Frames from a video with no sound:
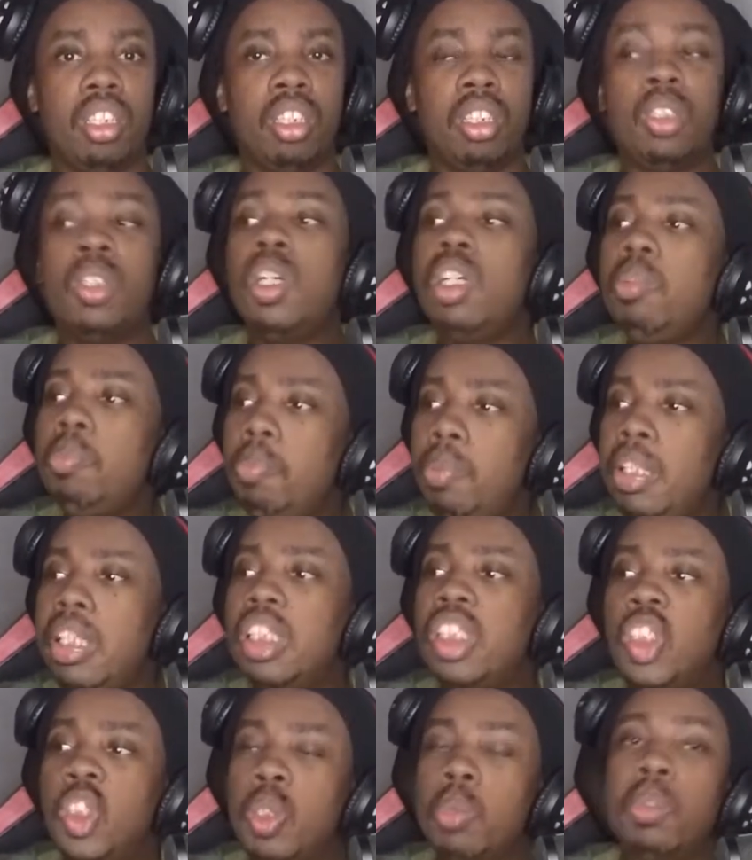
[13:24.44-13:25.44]
Don't
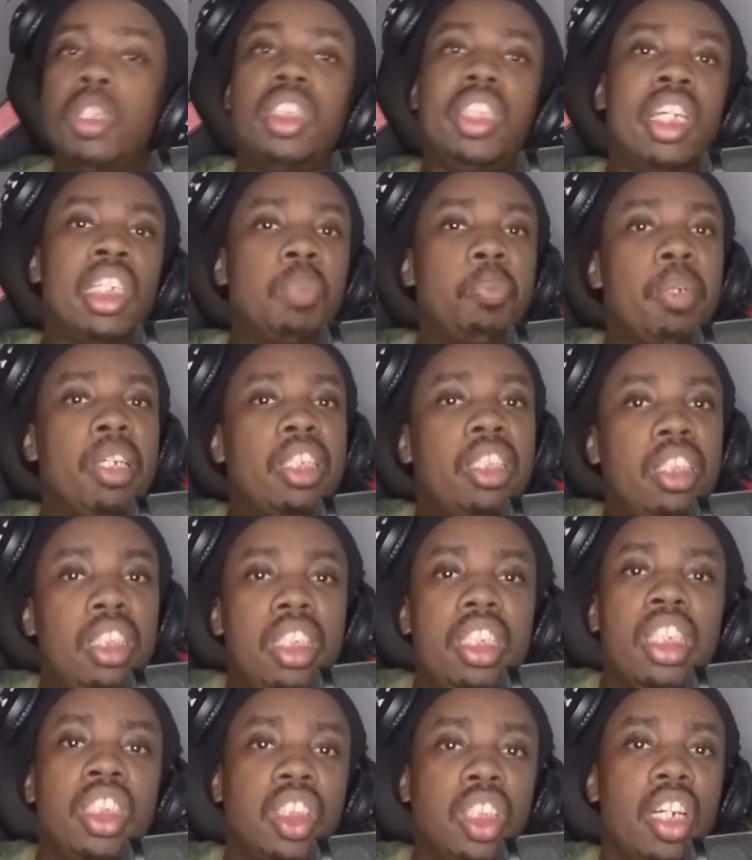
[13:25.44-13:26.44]
place too much
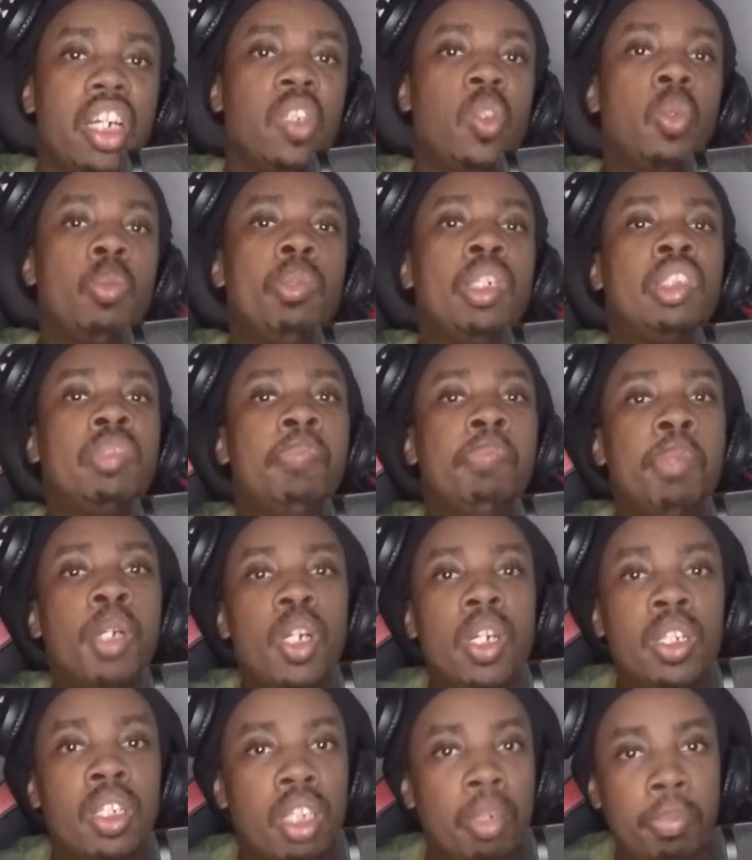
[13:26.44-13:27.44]
expectation or too much
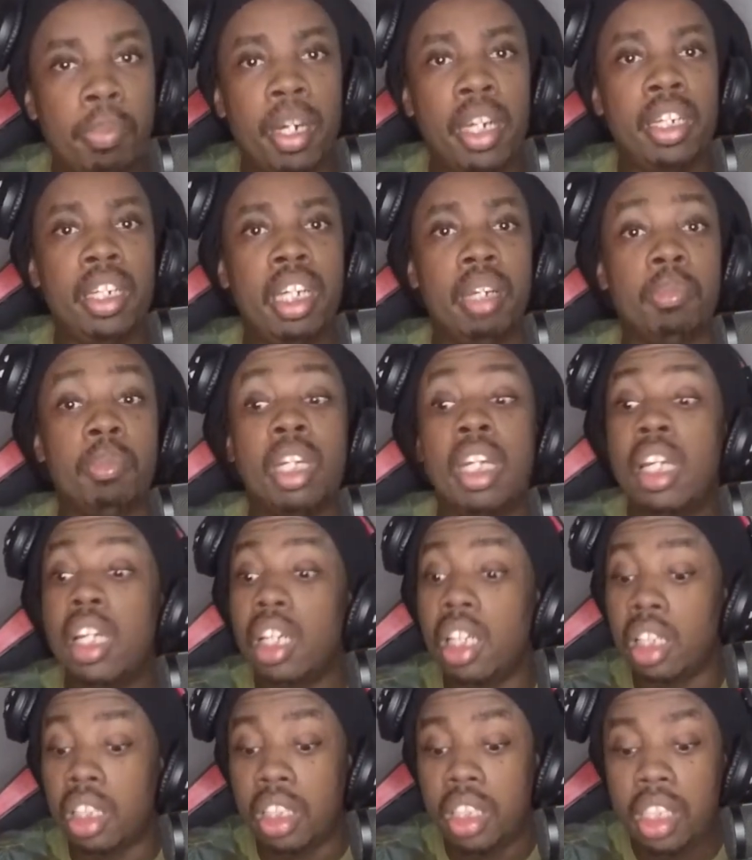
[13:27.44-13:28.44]
burden upon them.
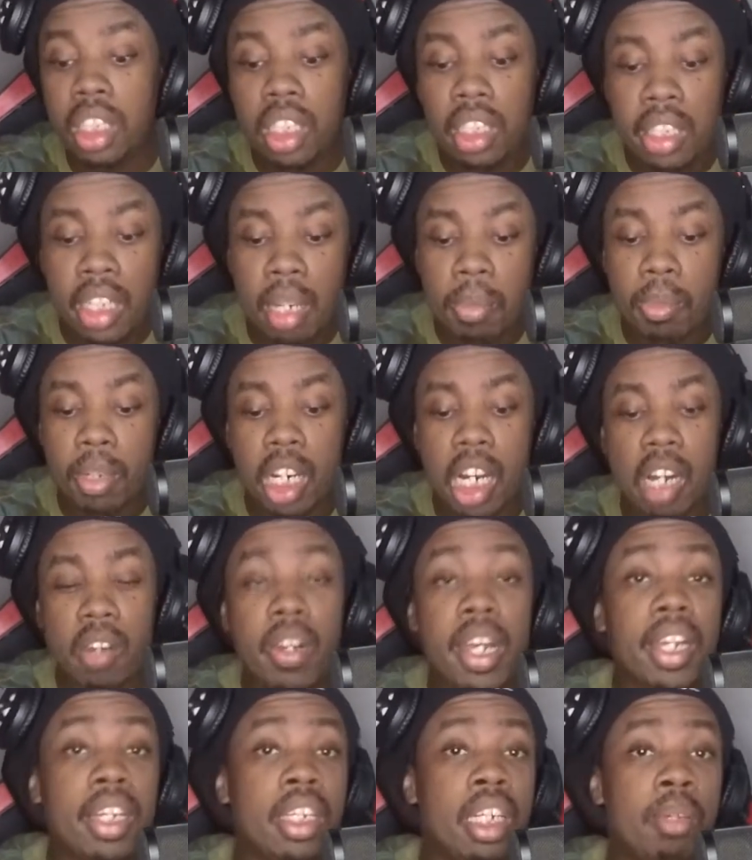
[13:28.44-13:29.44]
Lead them,
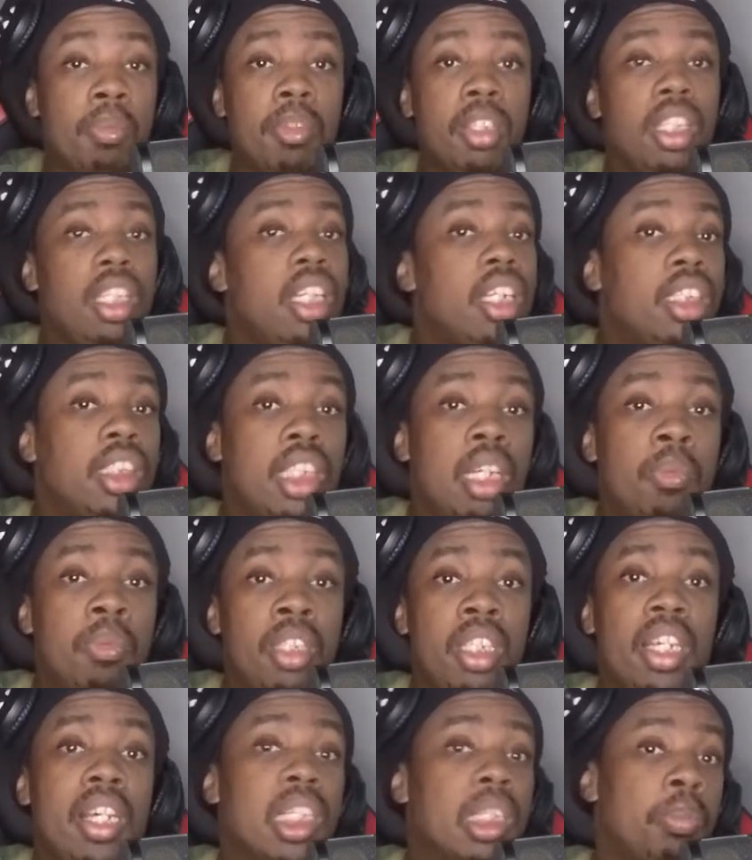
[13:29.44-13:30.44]
correct them, teach them,
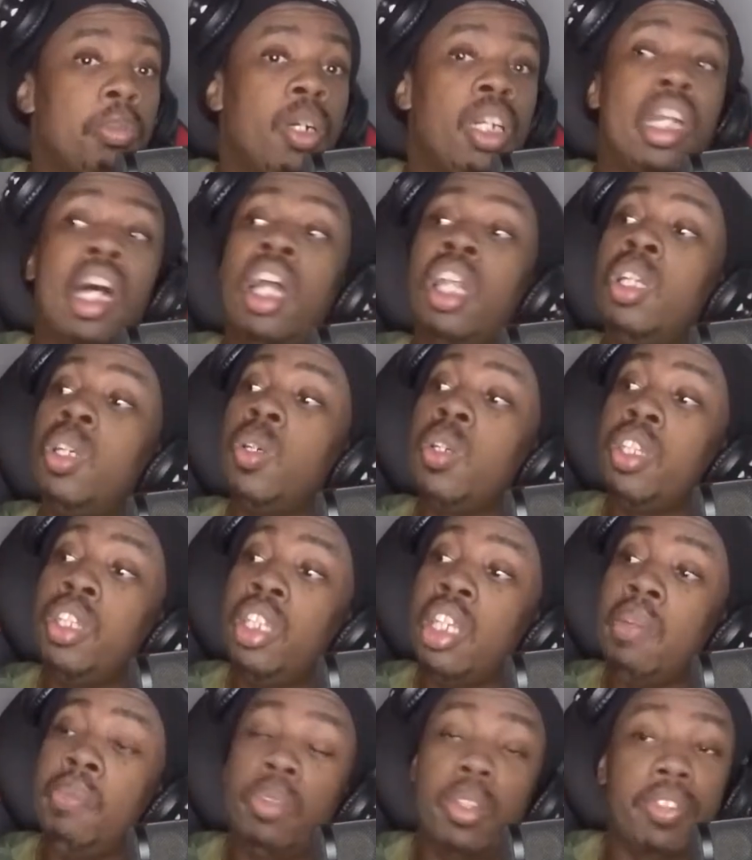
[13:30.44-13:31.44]
yes, but allow
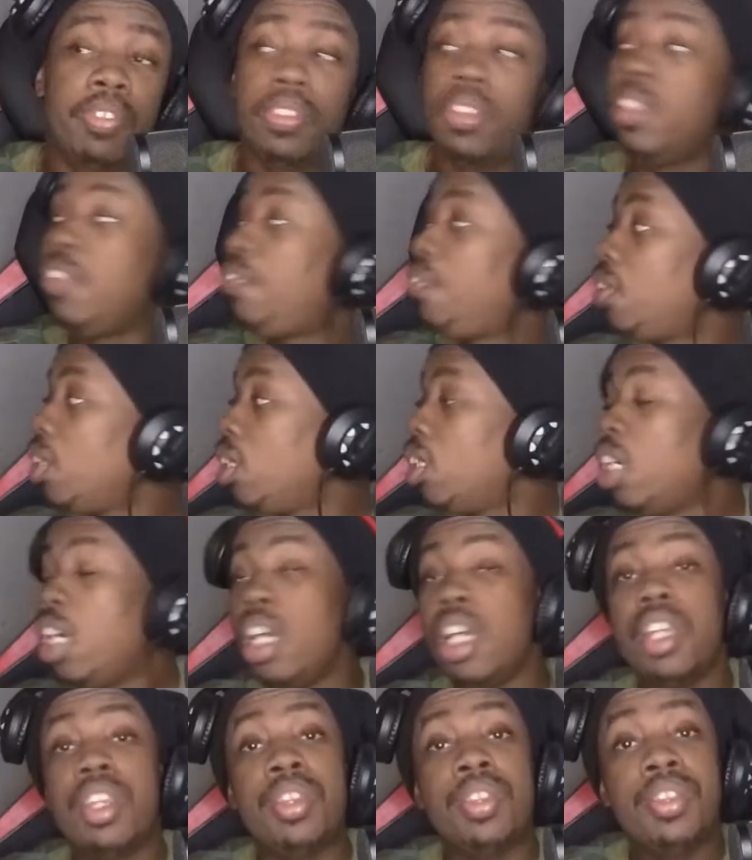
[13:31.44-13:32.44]
them to fulfill
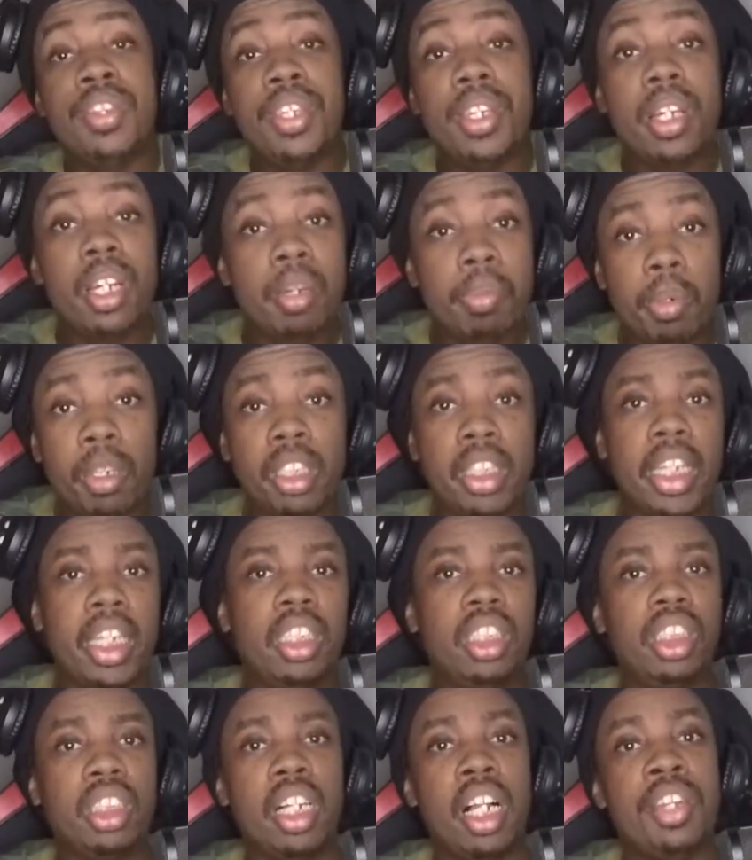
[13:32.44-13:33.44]
their
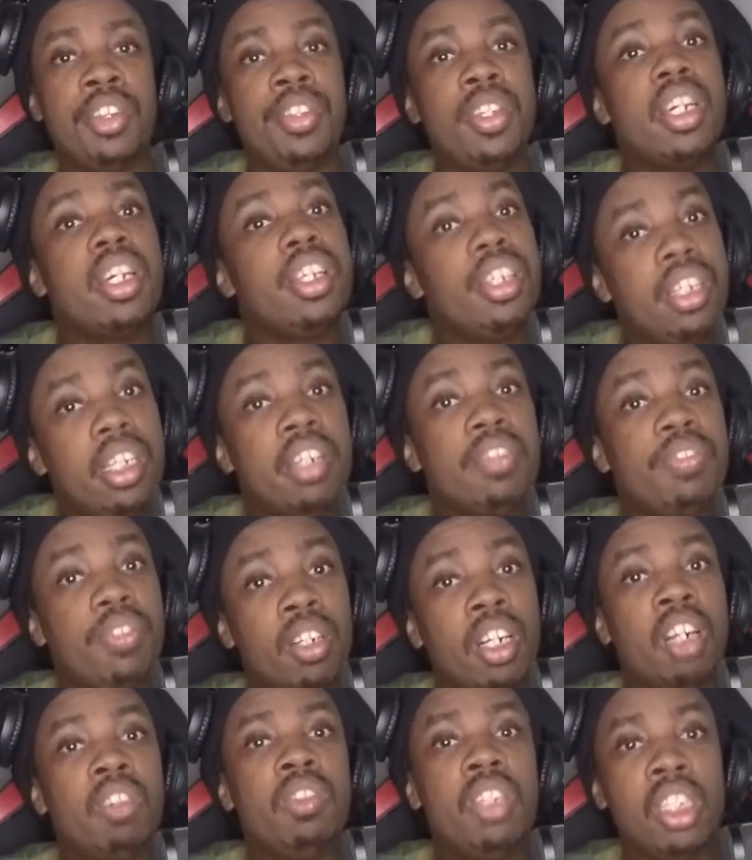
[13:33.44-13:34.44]
potential. They're here
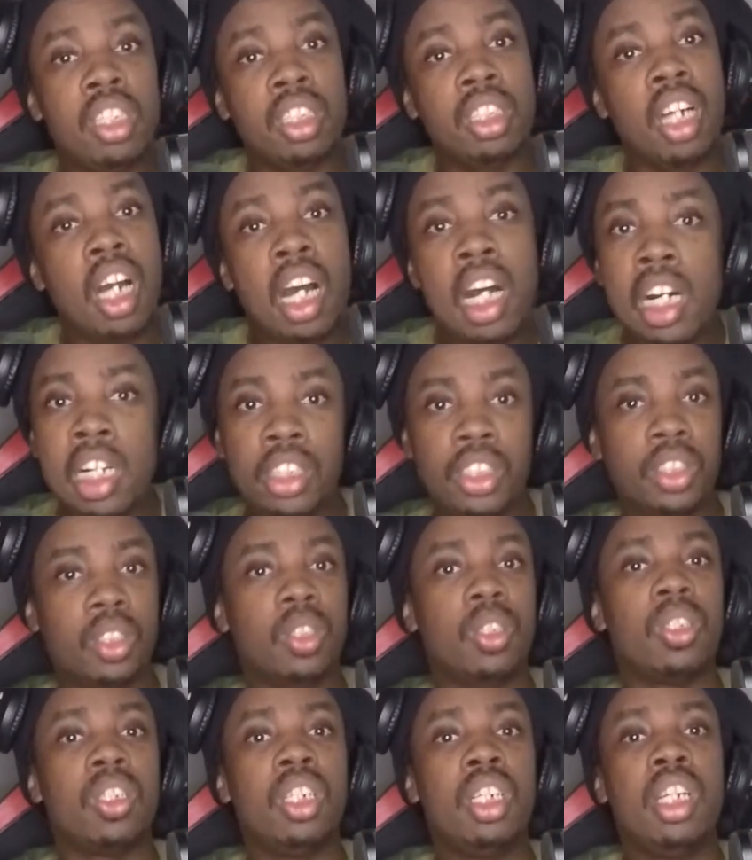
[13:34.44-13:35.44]
for a reason
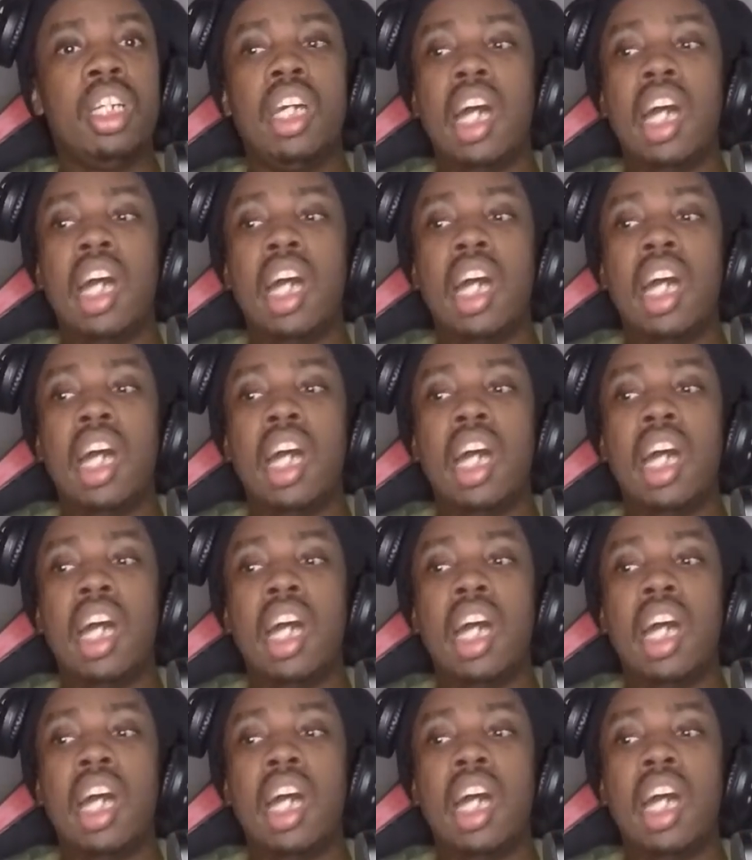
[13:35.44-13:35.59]
also.